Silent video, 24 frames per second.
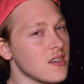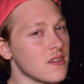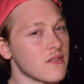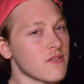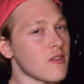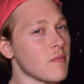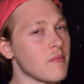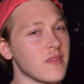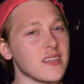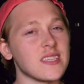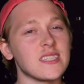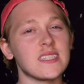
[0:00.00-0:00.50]

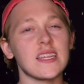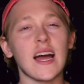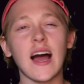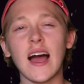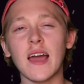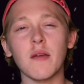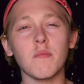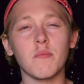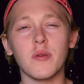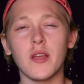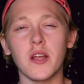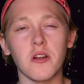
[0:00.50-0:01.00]
from this
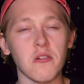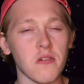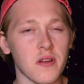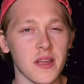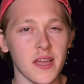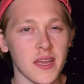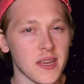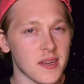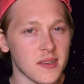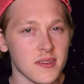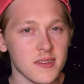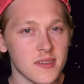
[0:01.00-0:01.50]
time
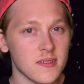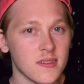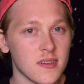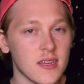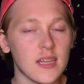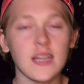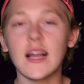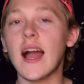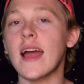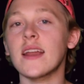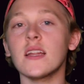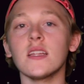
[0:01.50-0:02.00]
period.
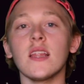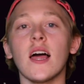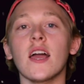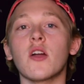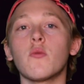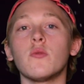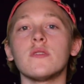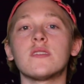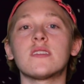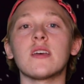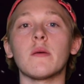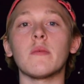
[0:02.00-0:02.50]
Kind of
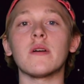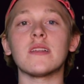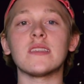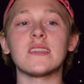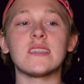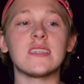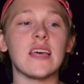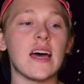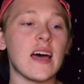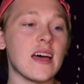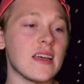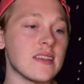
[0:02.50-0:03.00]
like when someone
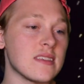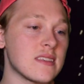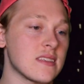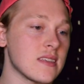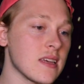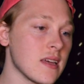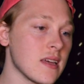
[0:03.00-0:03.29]
says,